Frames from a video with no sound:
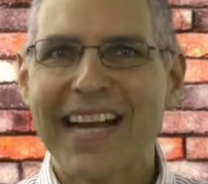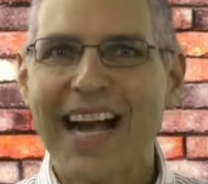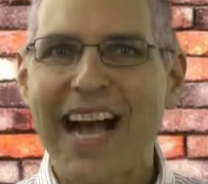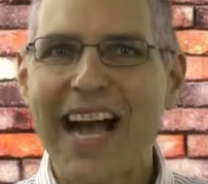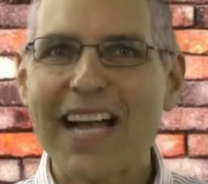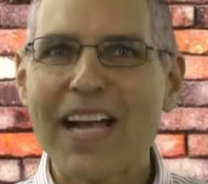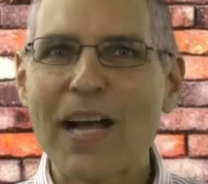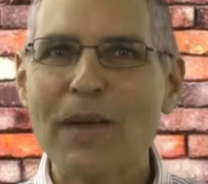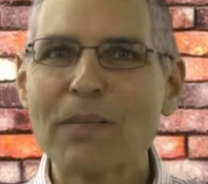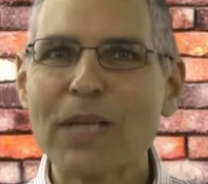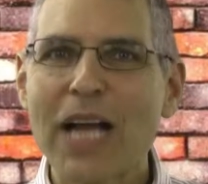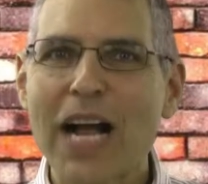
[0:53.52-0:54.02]

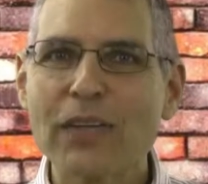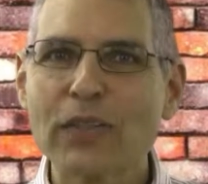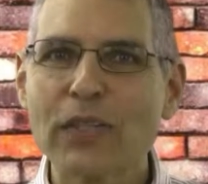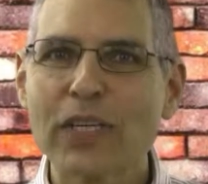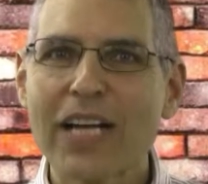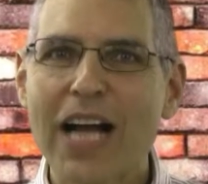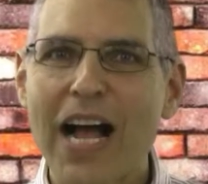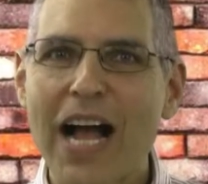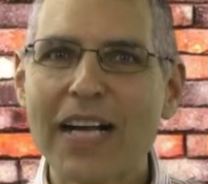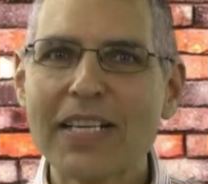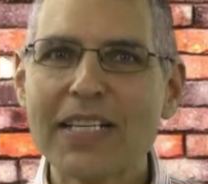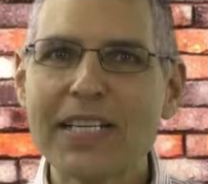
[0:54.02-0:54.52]
Hi, I'm Dr.
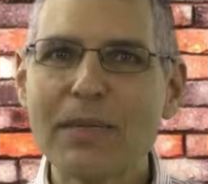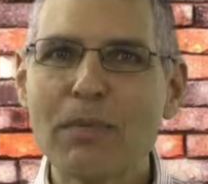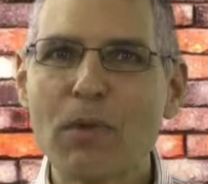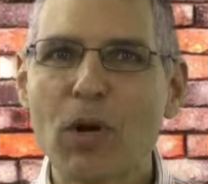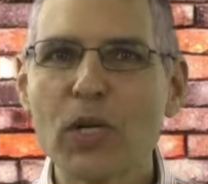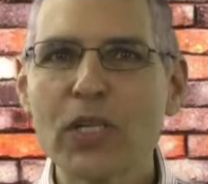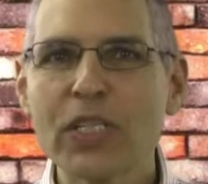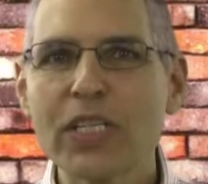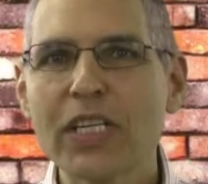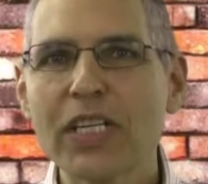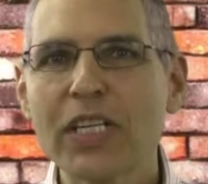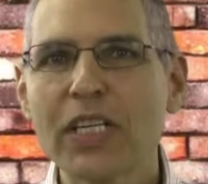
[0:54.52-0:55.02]
Guy
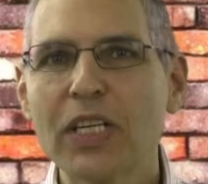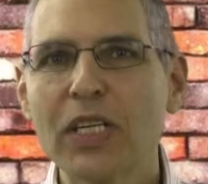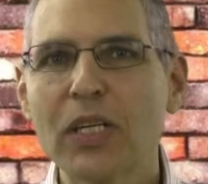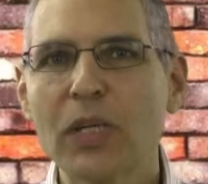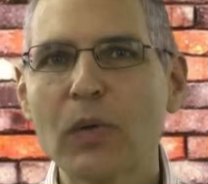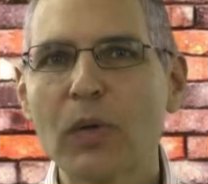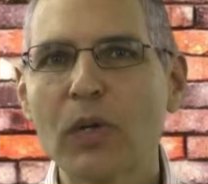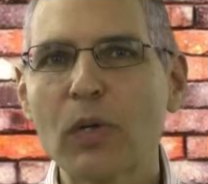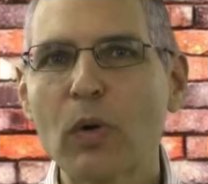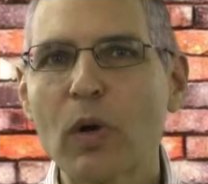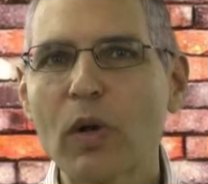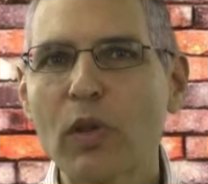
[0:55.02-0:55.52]

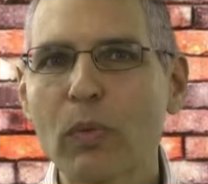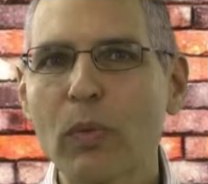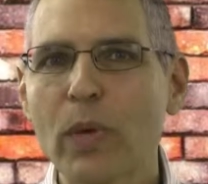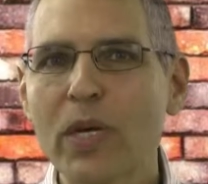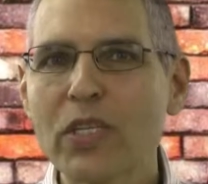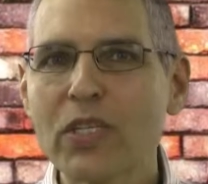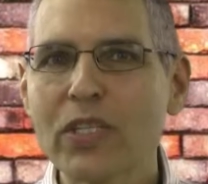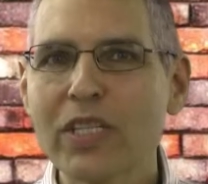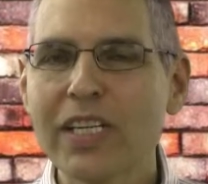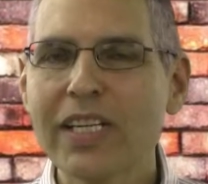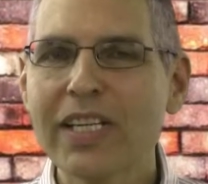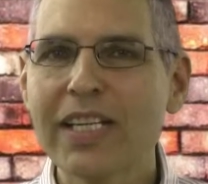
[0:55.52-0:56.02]
DiMartino, a
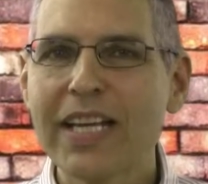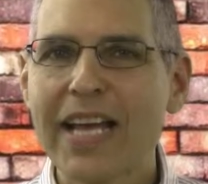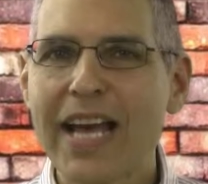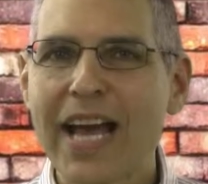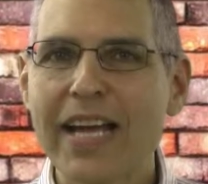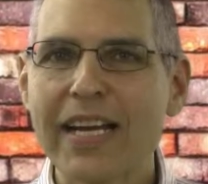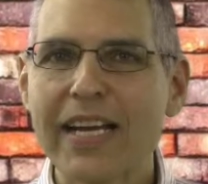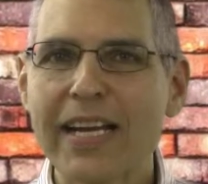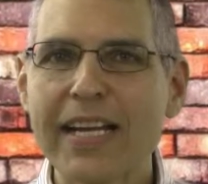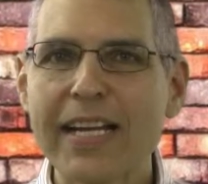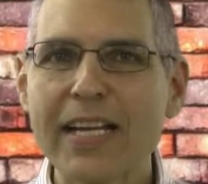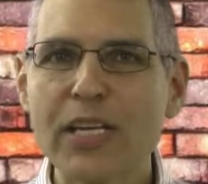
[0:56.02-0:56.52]
Northwest
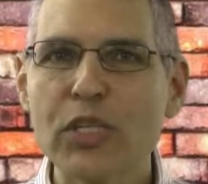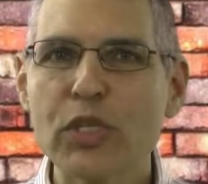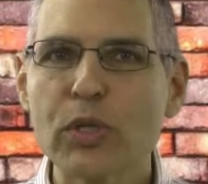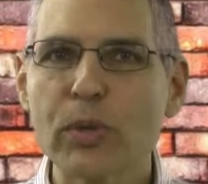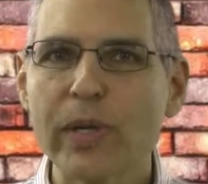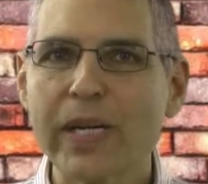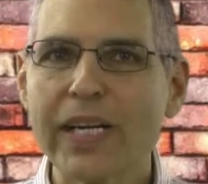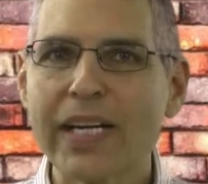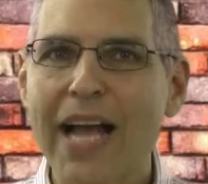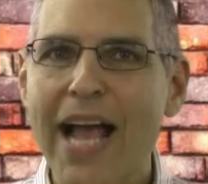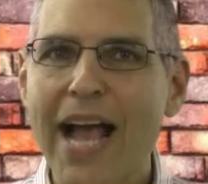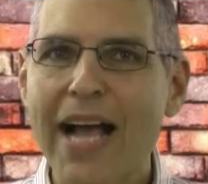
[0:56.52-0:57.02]
Indiana
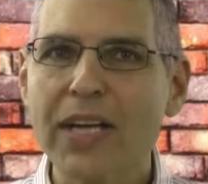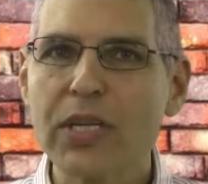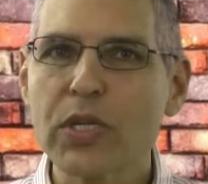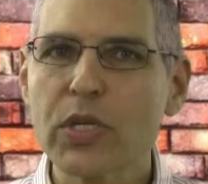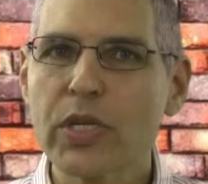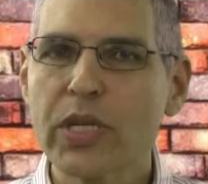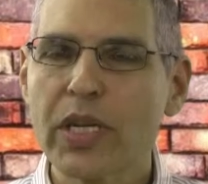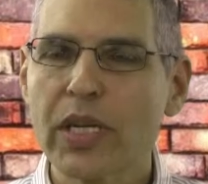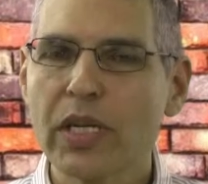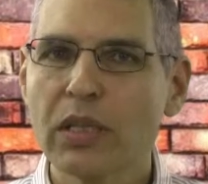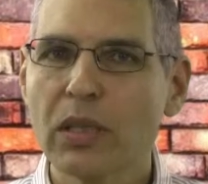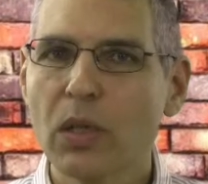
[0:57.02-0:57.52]
injury and
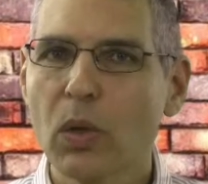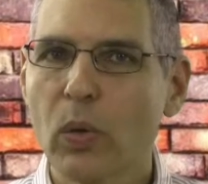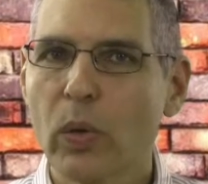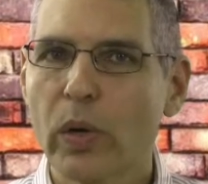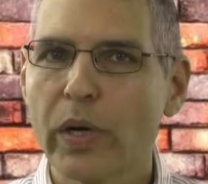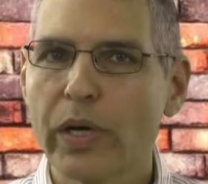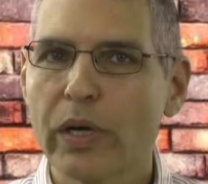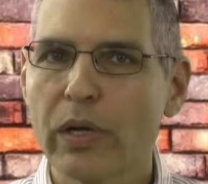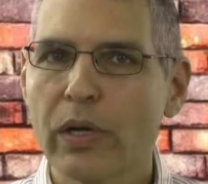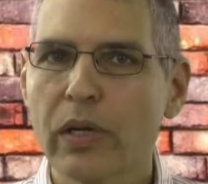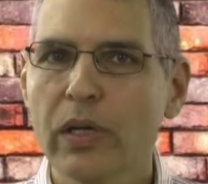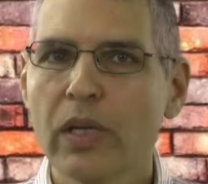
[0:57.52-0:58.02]
accident
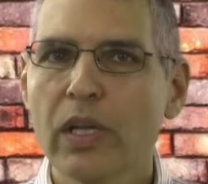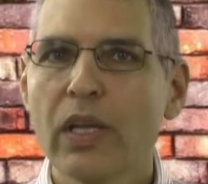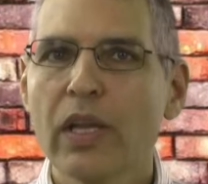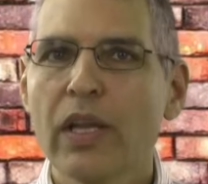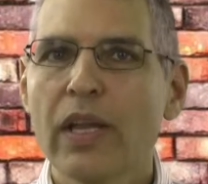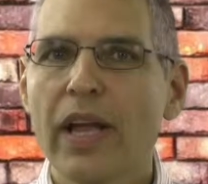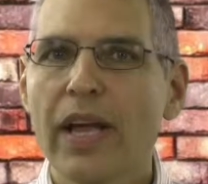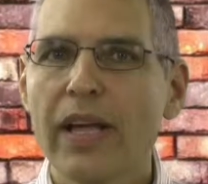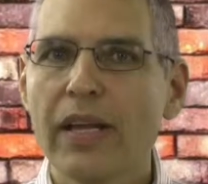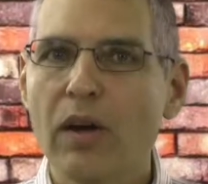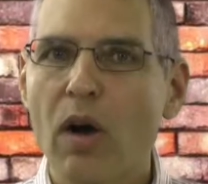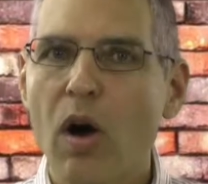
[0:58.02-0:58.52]
lawyer
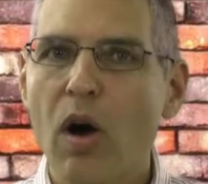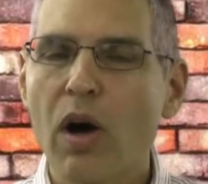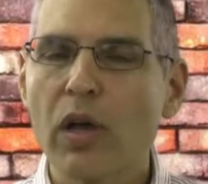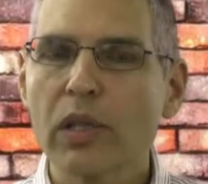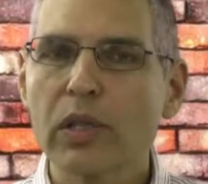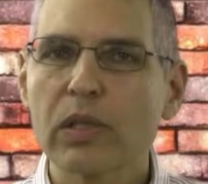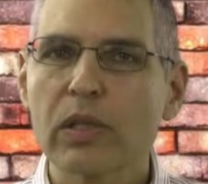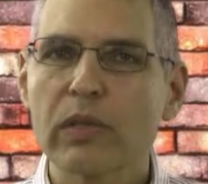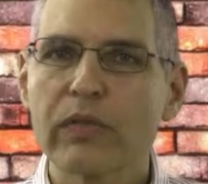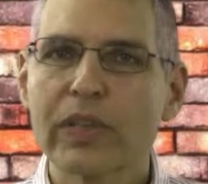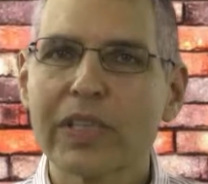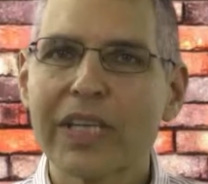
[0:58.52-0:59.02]
and
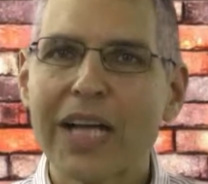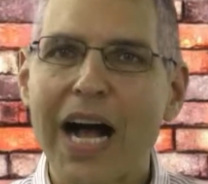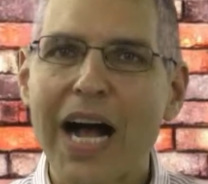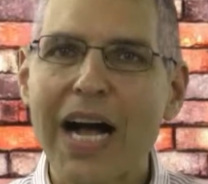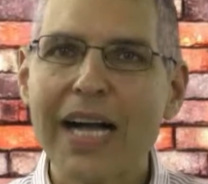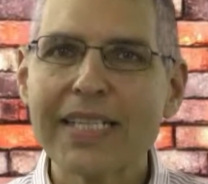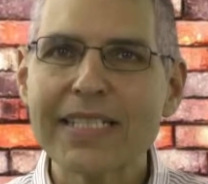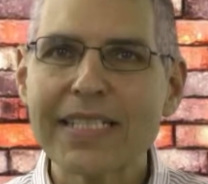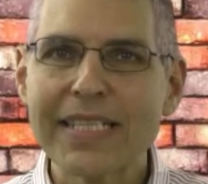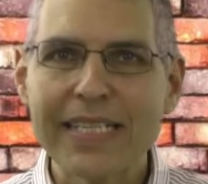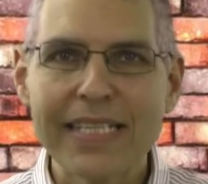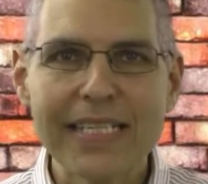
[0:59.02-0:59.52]
author of A
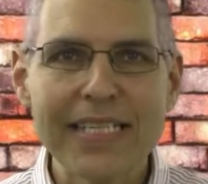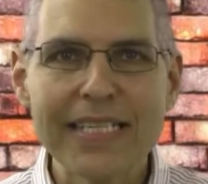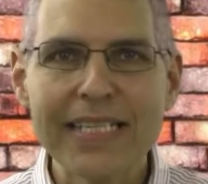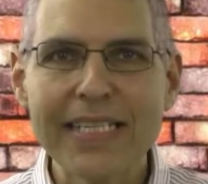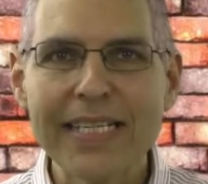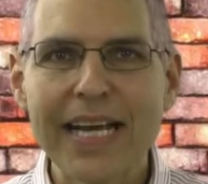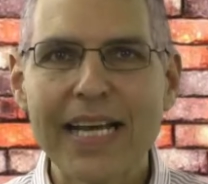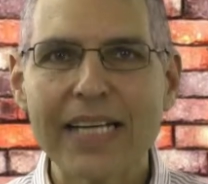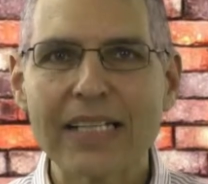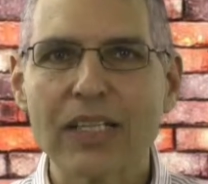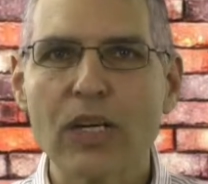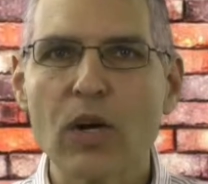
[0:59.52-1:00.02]
Guide to
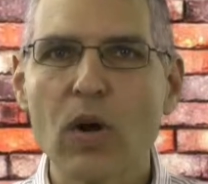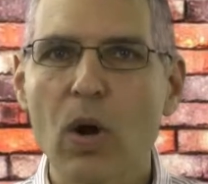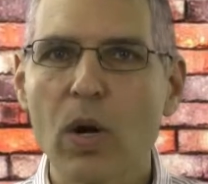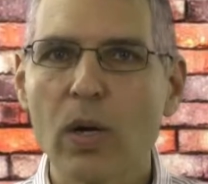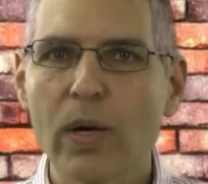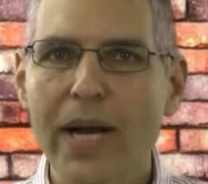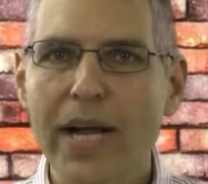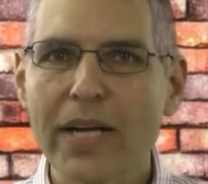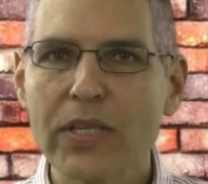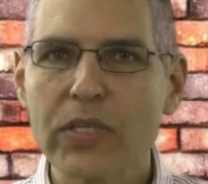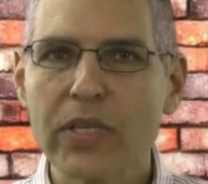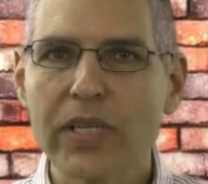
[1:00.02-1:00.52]
Indiana
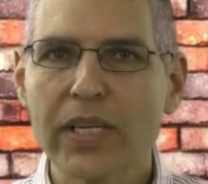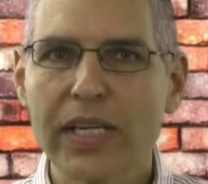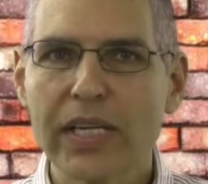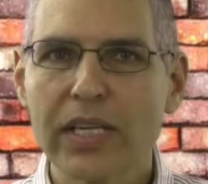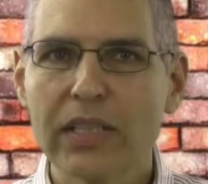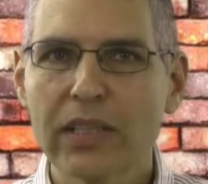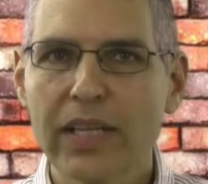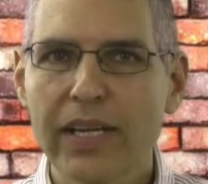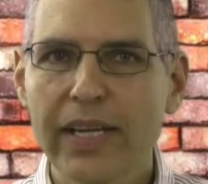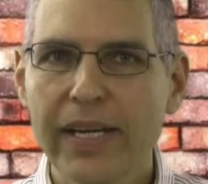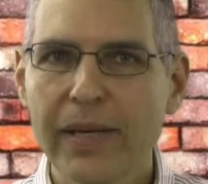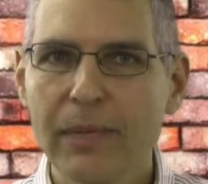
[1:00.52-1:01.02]
Car Accident
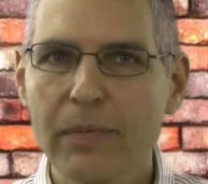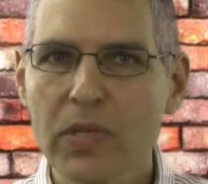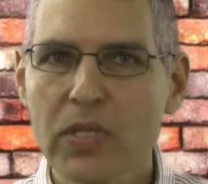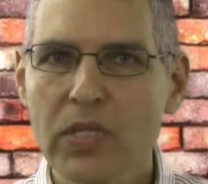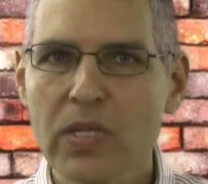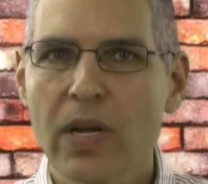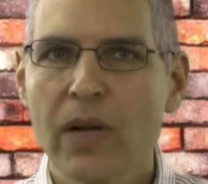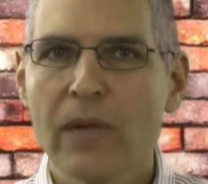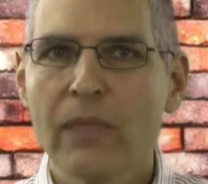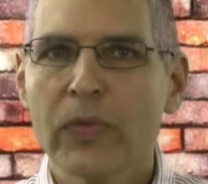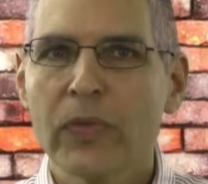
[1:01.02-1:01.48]
Claims.